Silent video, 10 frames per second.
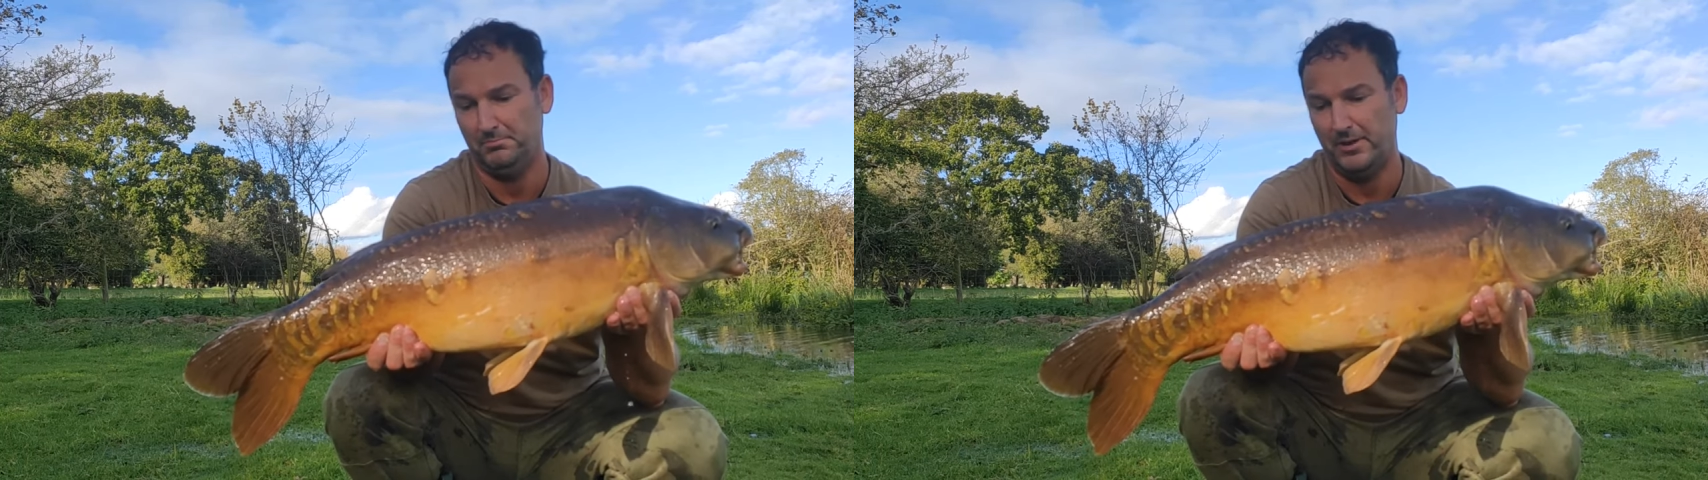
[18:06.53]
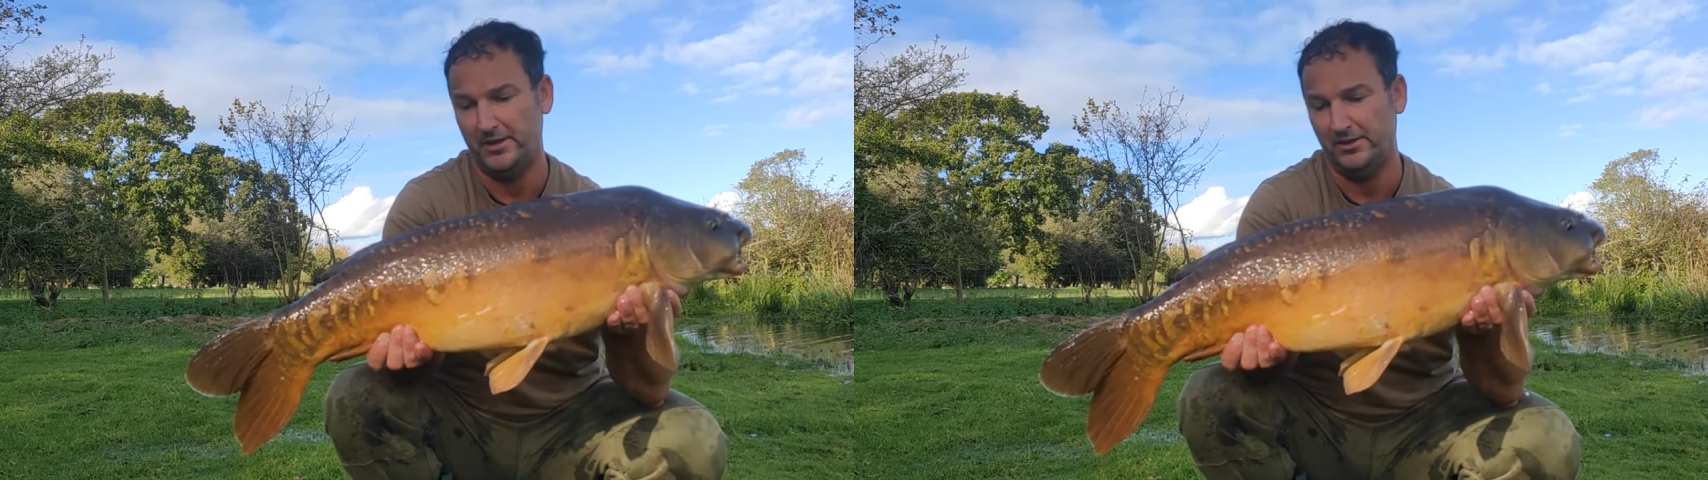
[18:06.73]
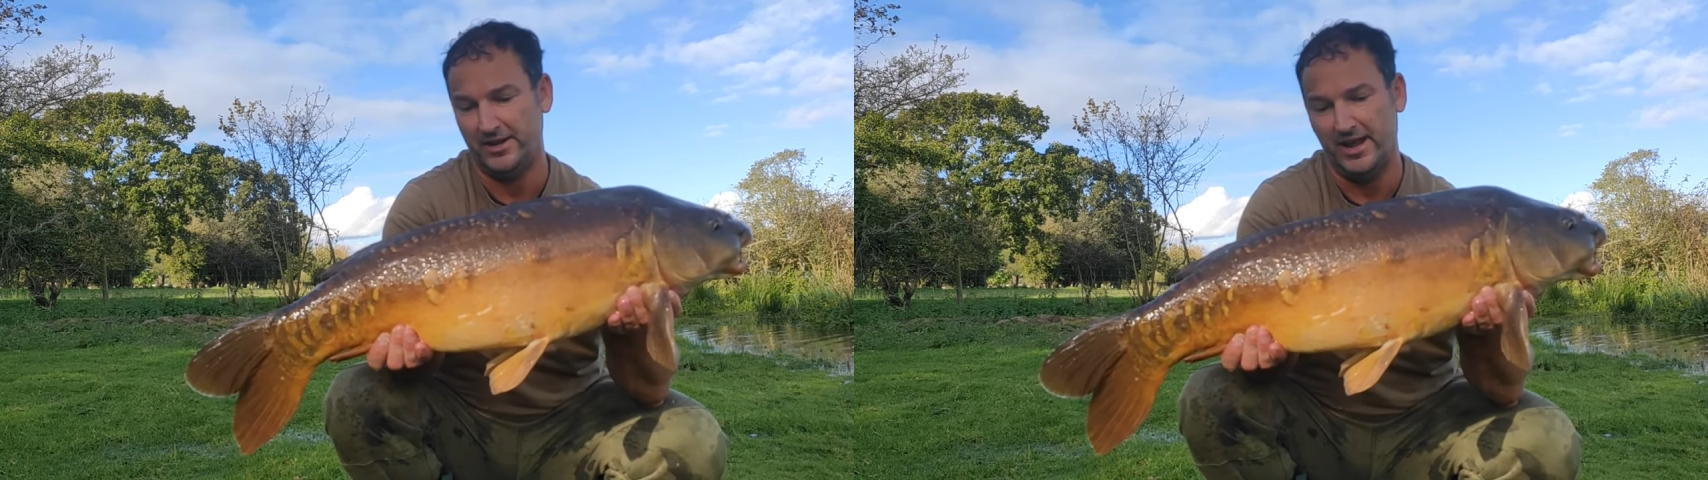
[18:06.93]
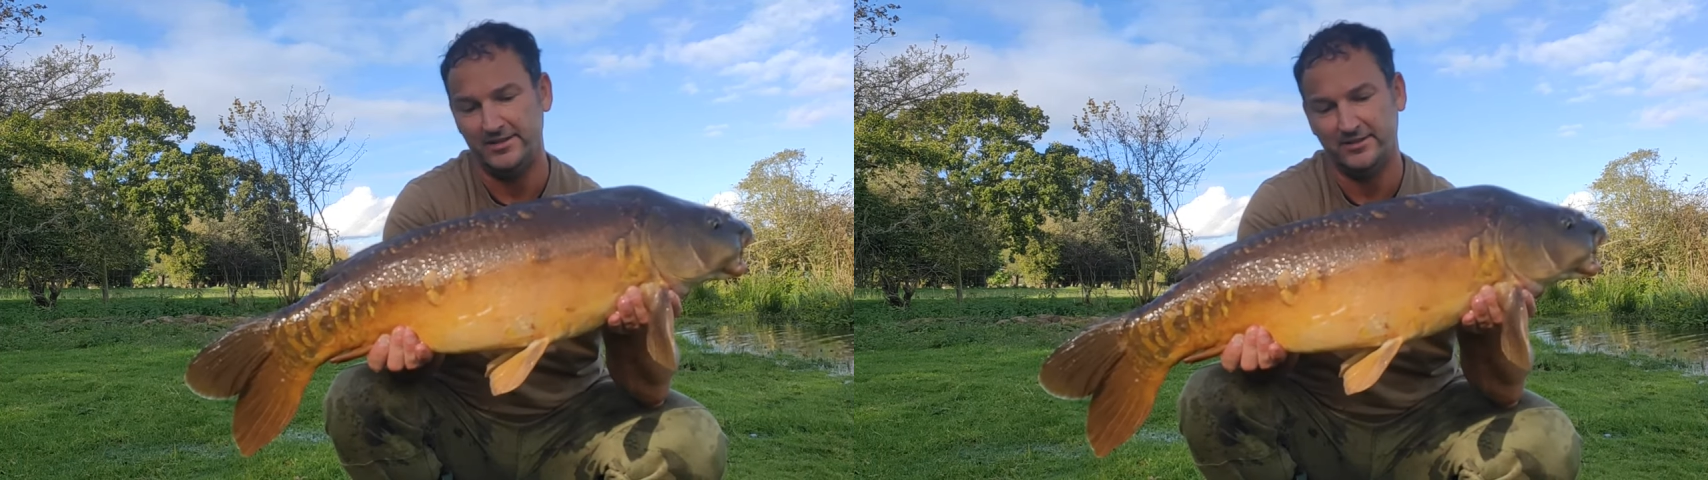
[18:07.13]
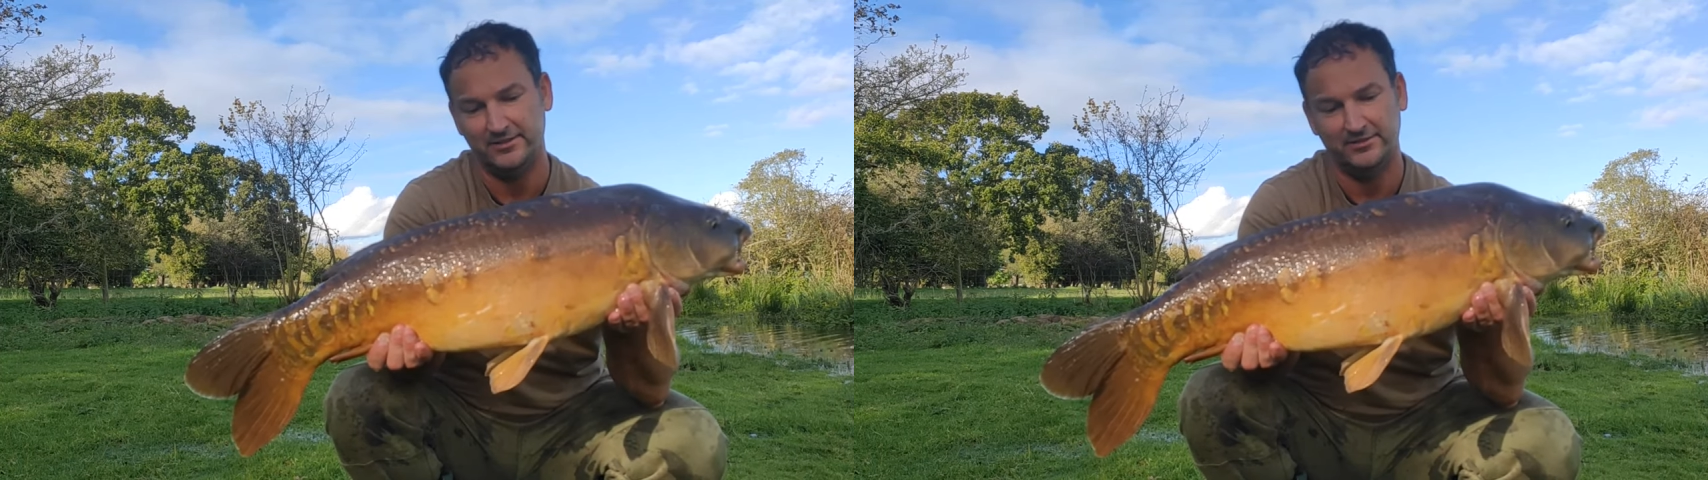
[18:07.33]
bigger again,
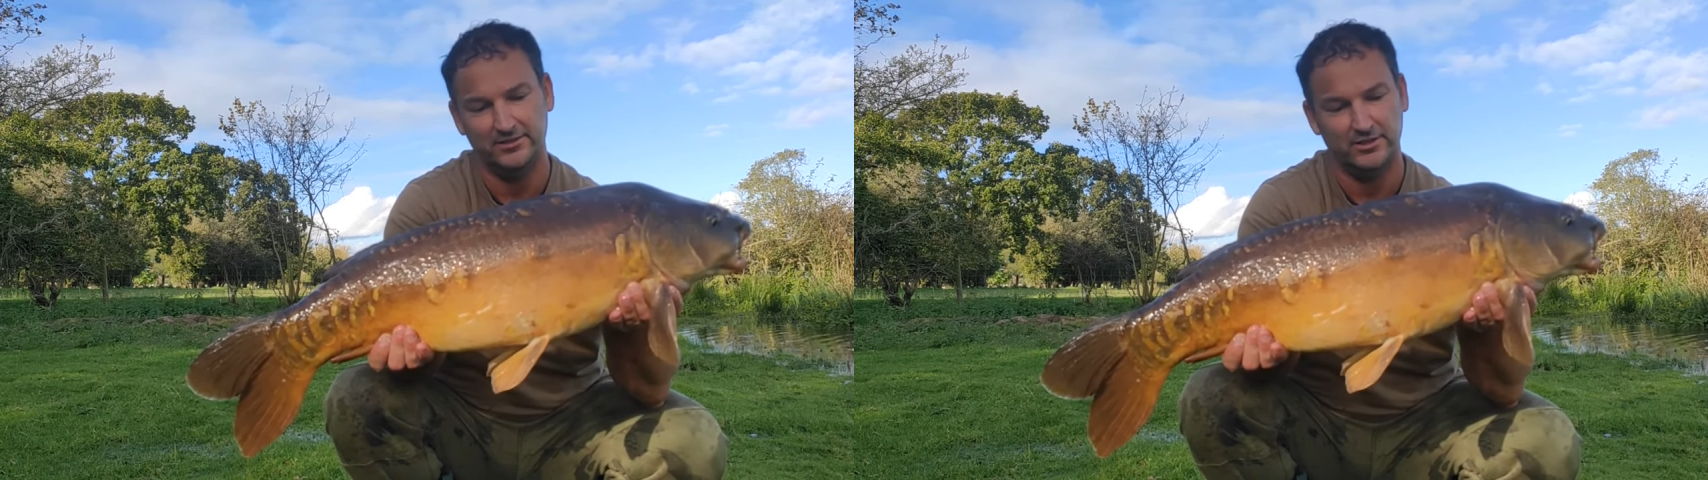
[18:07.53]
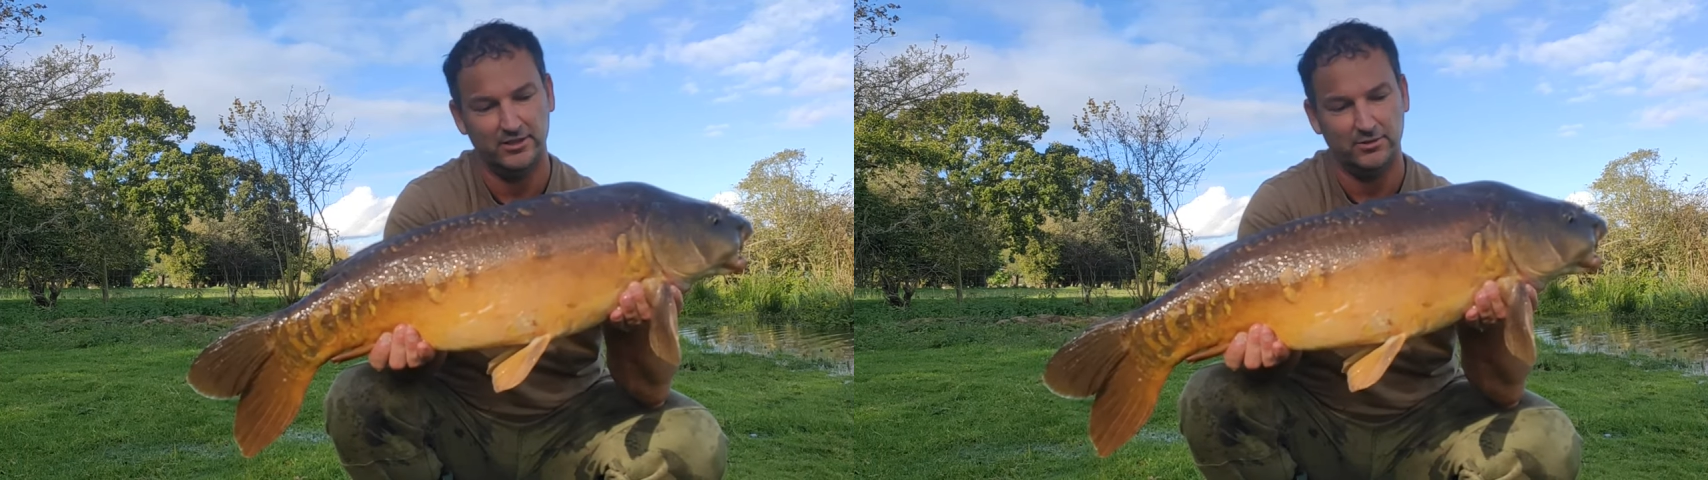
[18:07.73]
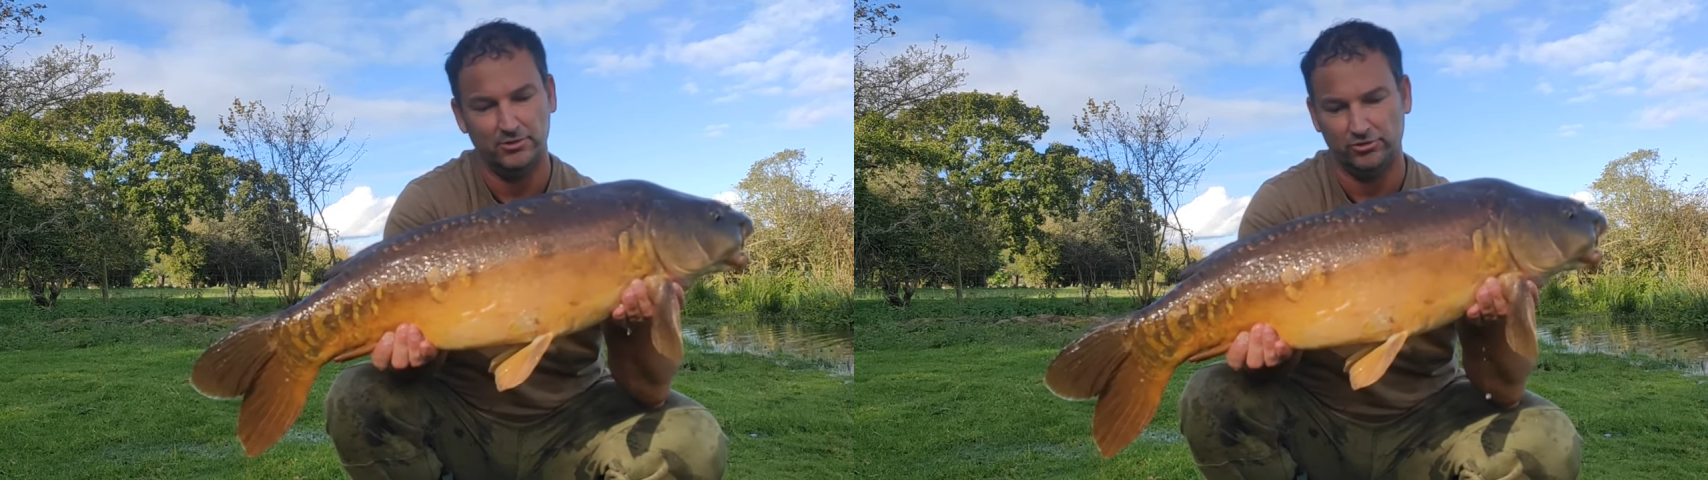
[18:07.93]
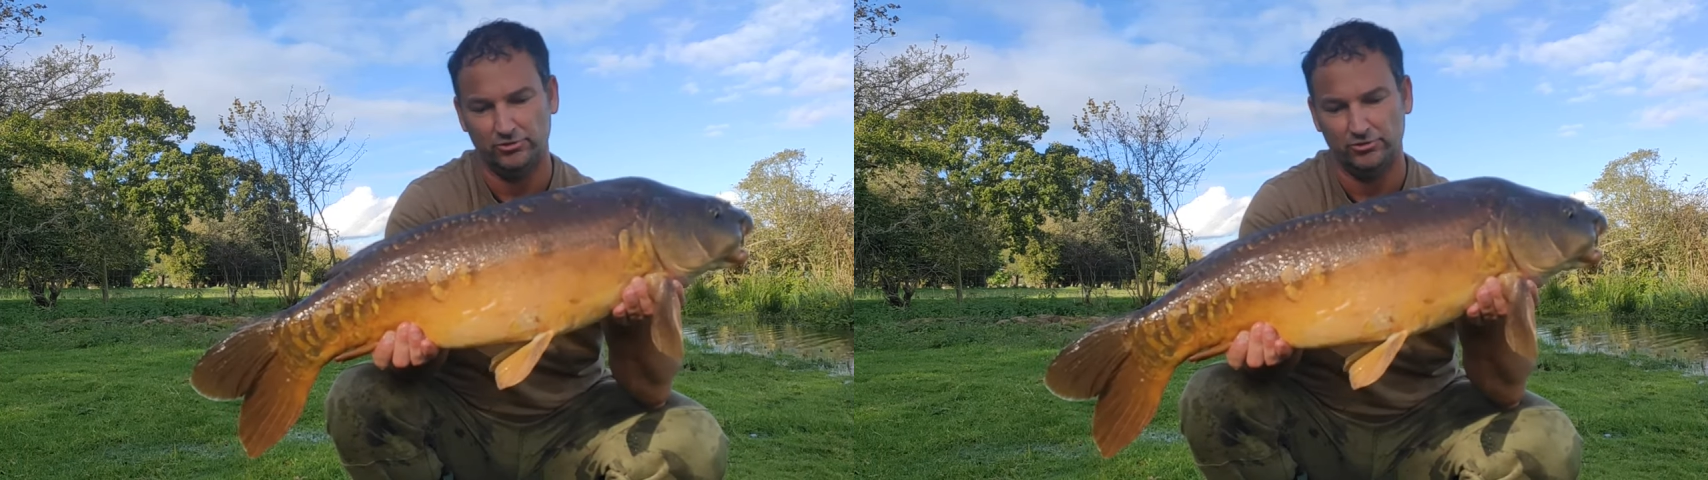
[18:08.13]
which